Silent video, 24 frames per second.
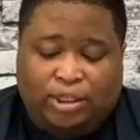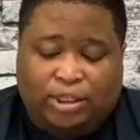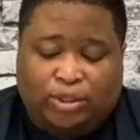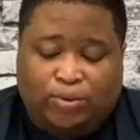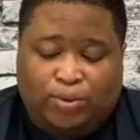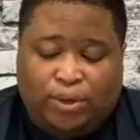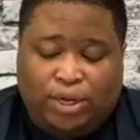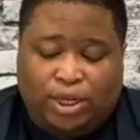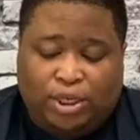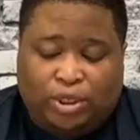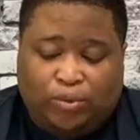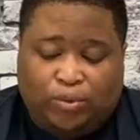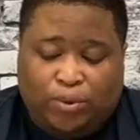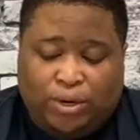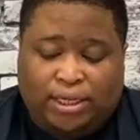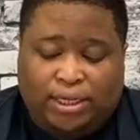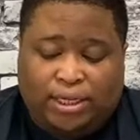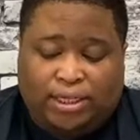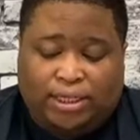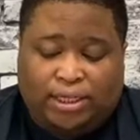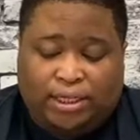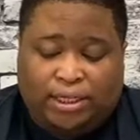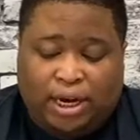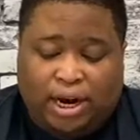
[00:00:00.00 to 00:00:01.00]
2020
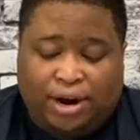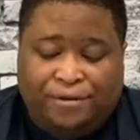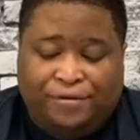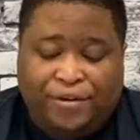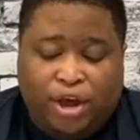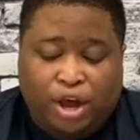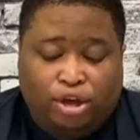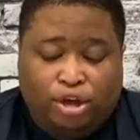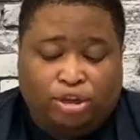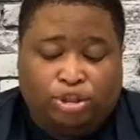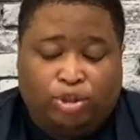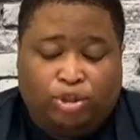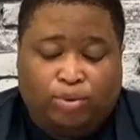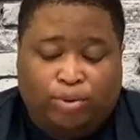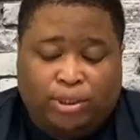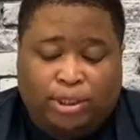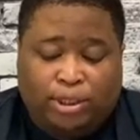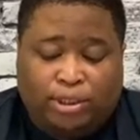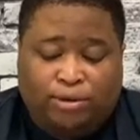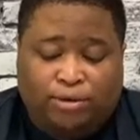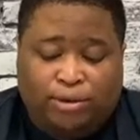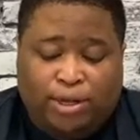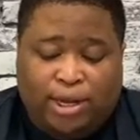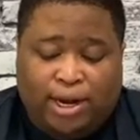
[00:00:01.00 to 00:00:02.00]
to serve
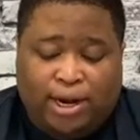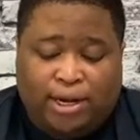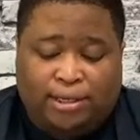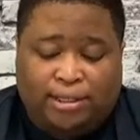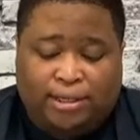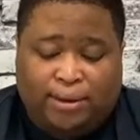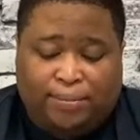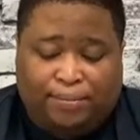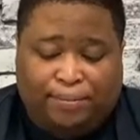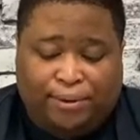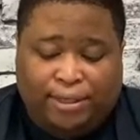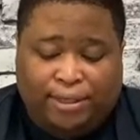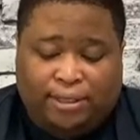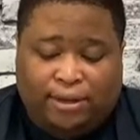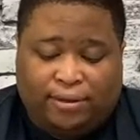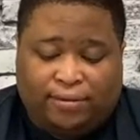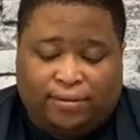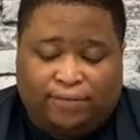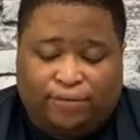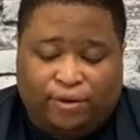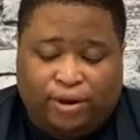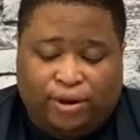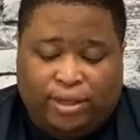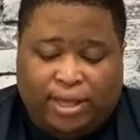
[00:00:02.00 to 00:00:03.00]
22 years in prison
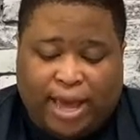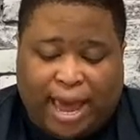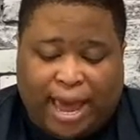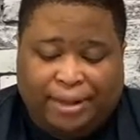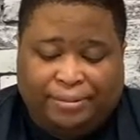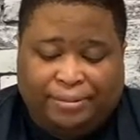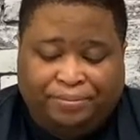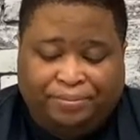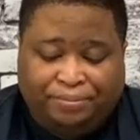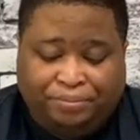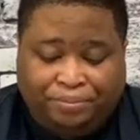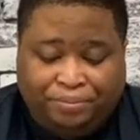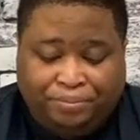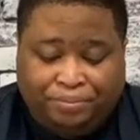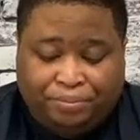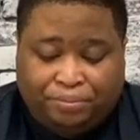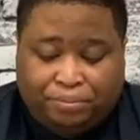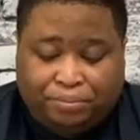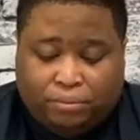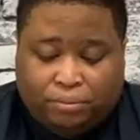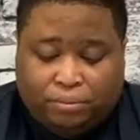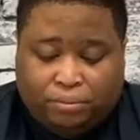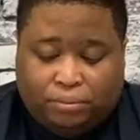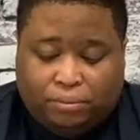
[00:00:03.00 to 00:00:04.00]
for that
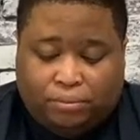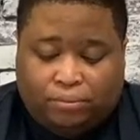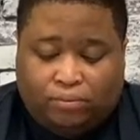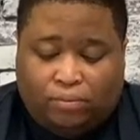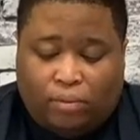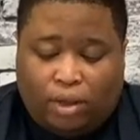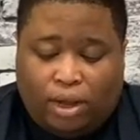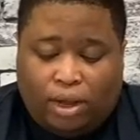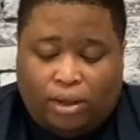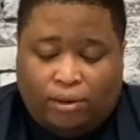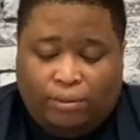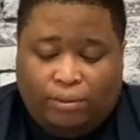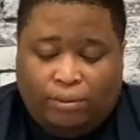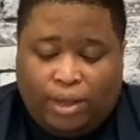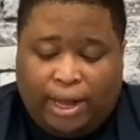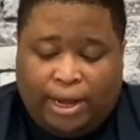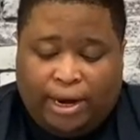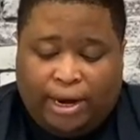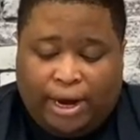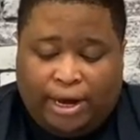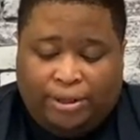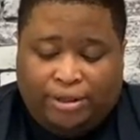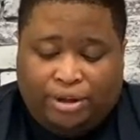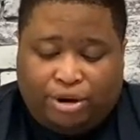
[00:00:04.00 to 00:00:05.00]
and
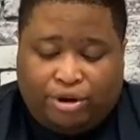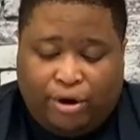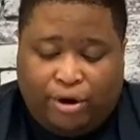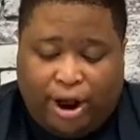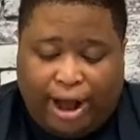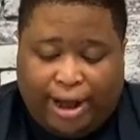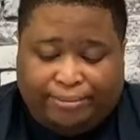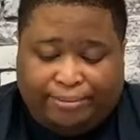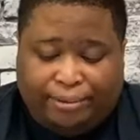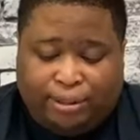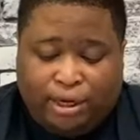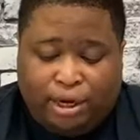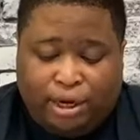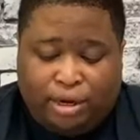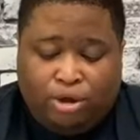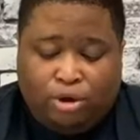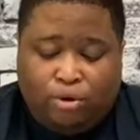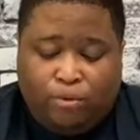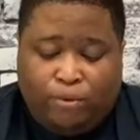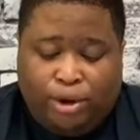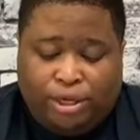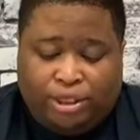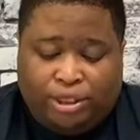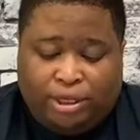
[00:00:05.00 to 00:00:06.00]
other crimes,
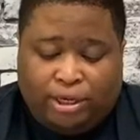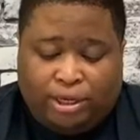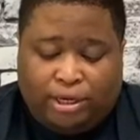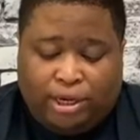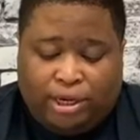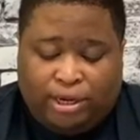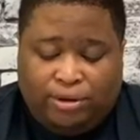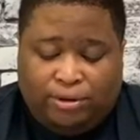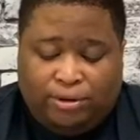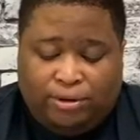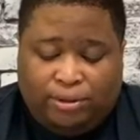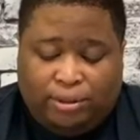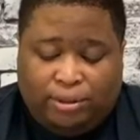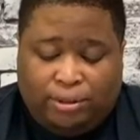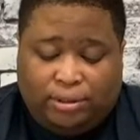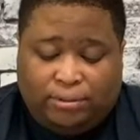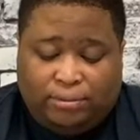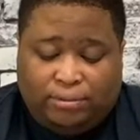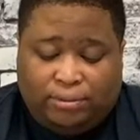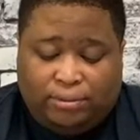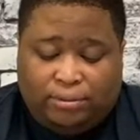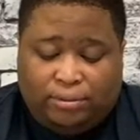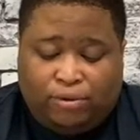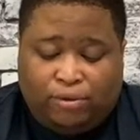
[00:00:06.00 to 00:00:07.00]
which include
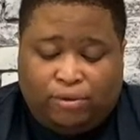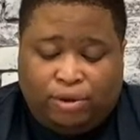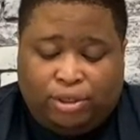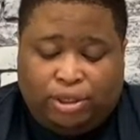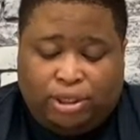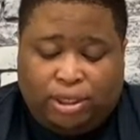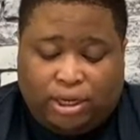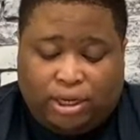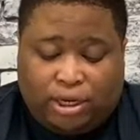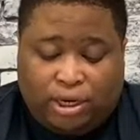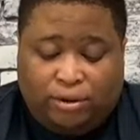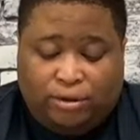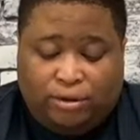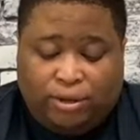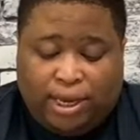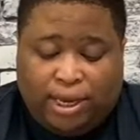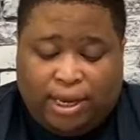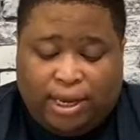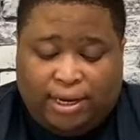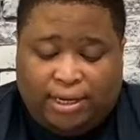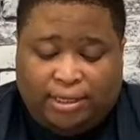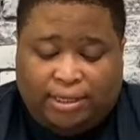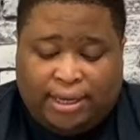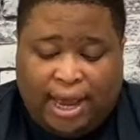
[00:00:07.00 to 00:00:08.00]

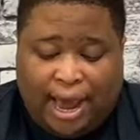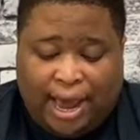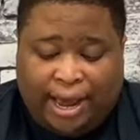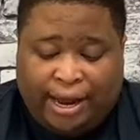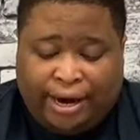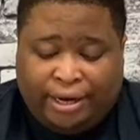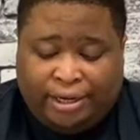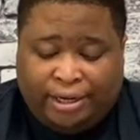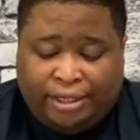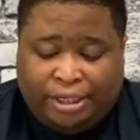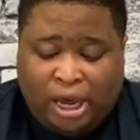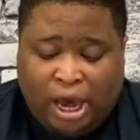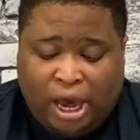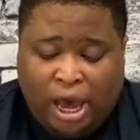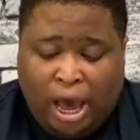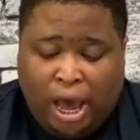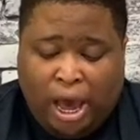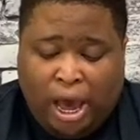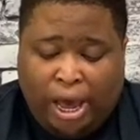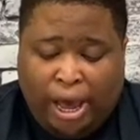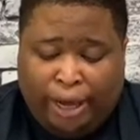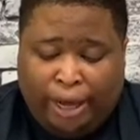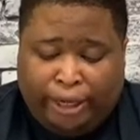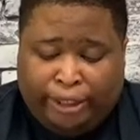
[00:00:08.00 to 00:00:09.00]
killing tigers
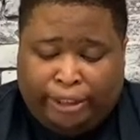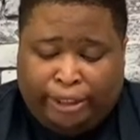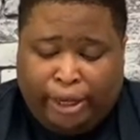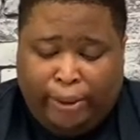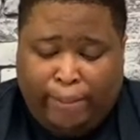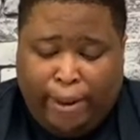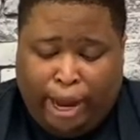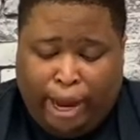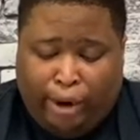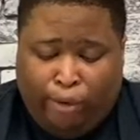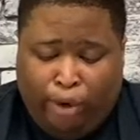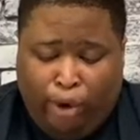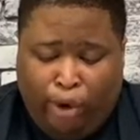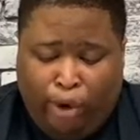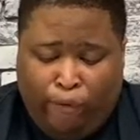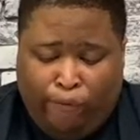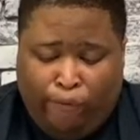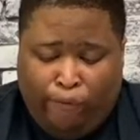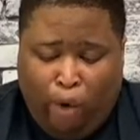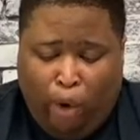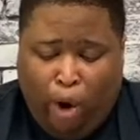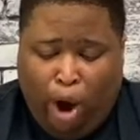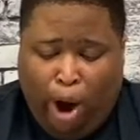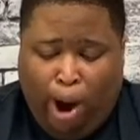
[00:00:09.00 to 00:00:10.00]
to make room
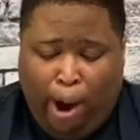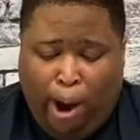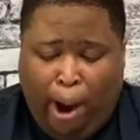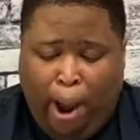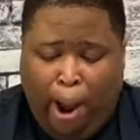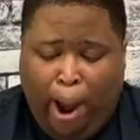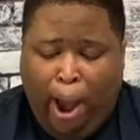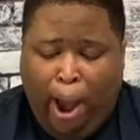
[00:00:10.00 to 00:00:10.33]
for